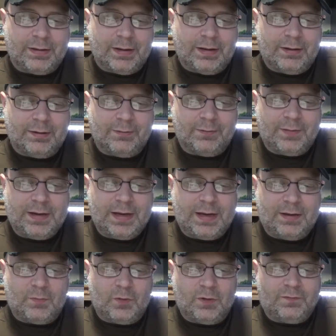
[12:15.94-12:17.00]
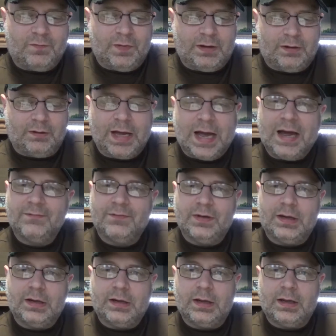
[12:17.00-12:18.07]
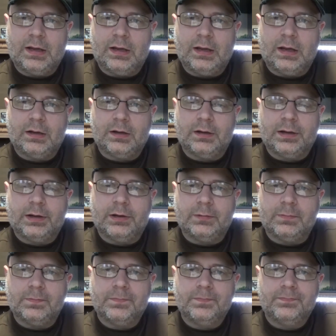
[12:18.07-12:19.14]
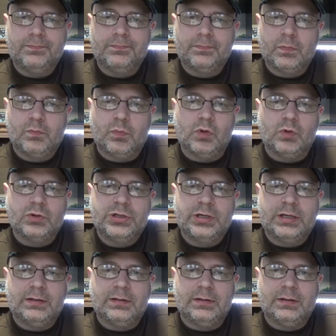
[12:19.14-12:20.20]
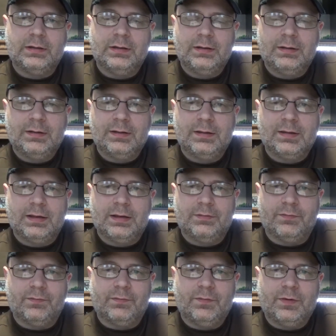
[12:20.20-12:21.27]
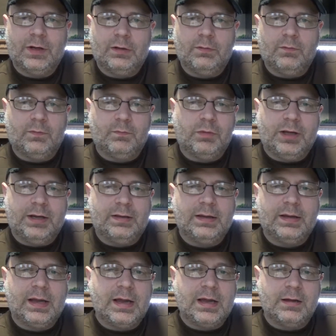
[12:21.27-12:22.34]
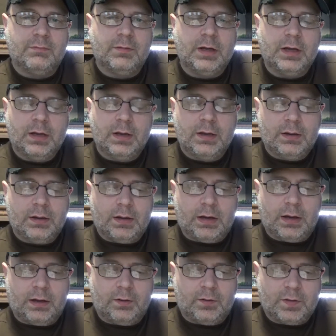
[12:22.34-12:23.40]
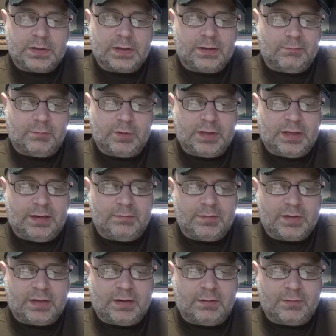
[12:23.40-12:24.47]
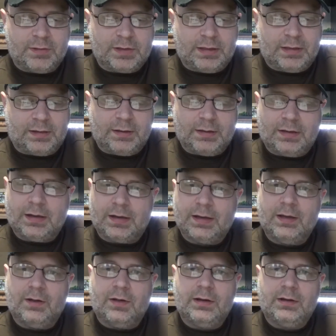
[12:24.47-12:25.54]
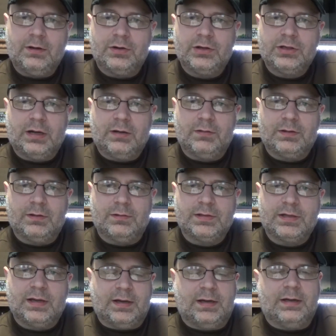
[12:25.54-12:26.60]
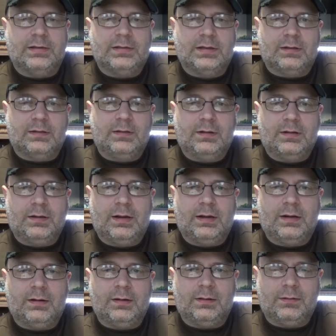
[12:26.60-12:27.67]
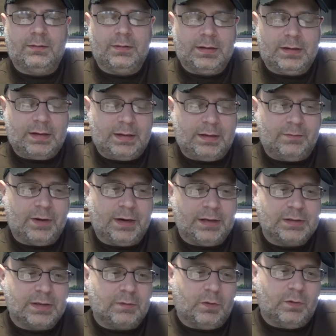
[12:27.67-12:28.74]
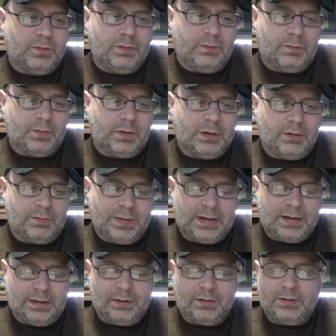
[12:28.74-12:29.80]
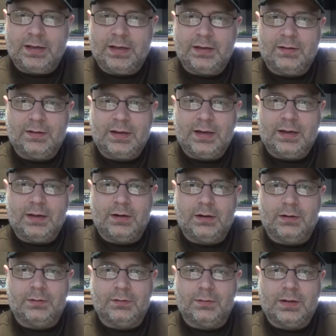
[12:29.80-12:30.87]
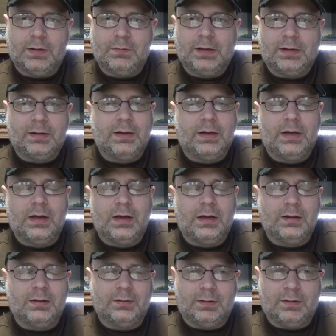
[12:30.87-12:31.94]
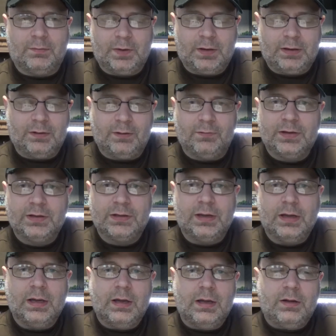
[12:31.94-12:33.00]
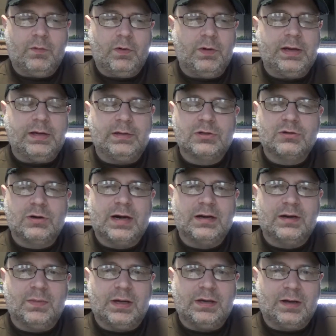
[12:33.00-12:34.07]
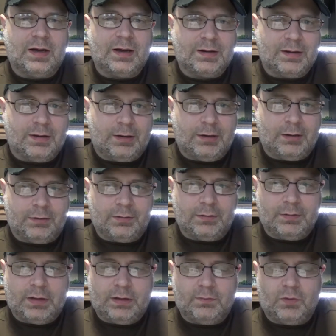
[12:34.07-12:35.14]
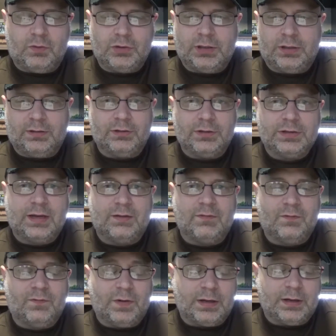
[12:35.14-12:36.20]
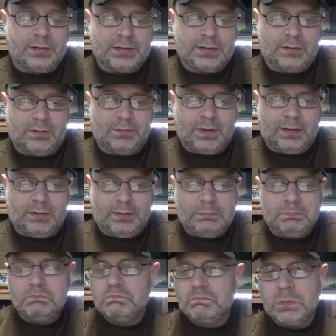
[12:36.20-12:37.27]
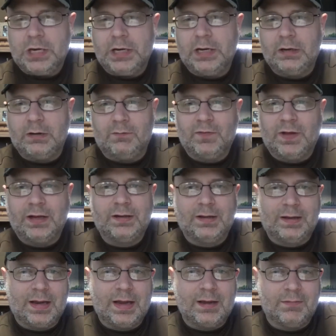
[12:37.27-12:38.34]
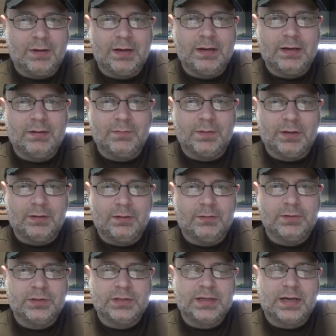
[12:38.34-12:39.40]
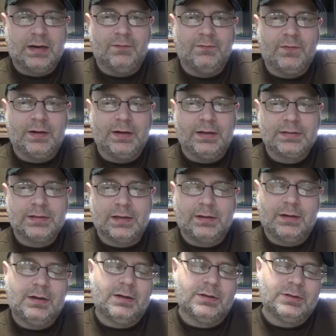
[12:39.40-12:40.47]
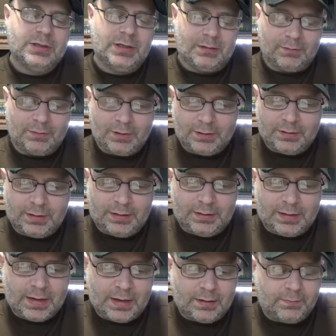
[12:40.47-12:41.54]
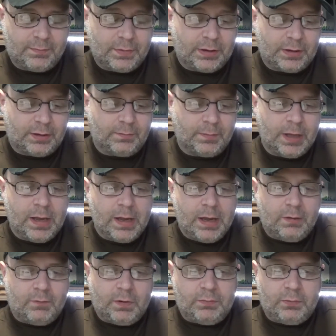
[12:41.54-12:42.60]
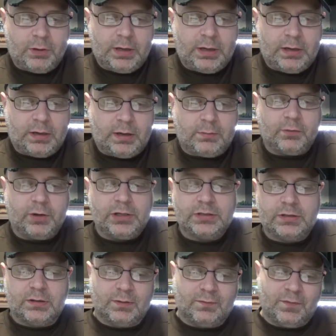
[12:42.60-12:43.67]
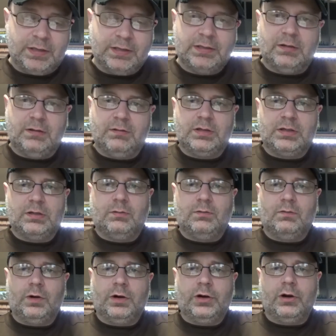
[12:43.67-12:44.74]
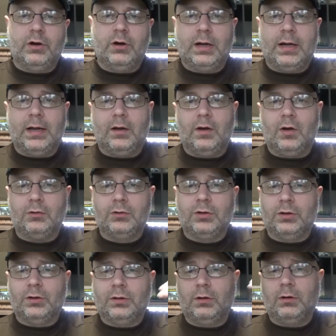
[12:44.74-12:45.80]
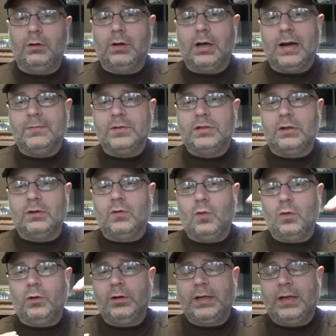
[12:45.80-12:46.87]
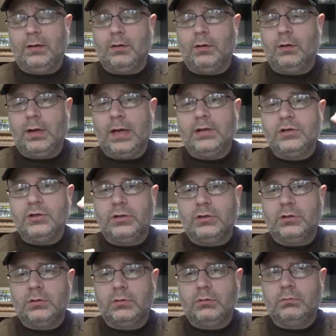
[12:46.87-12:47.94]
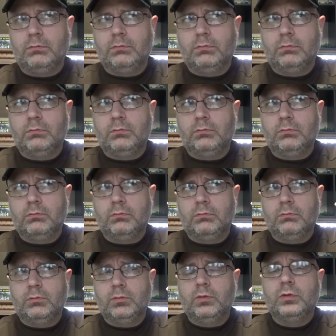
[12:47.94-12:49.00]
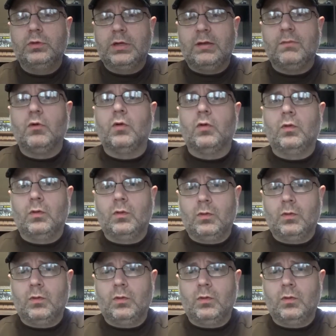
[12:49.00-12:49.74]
We had more fun laughing and bullshitting than playing the game. There was a couple times that I was like, "Ah, hell, I could have shot with those guys," and Ryan's like, "Well, if you want to go back and do that, you can." And I'm like, "No, we were getting distracted by talking and bullshitting and just having fun." So I mean, it didn't affect the game any, but it was just kind of funny. It's like, oh shit, could have done that. But we played Breach the Defensives, where you're at alternate or opposite or edges, table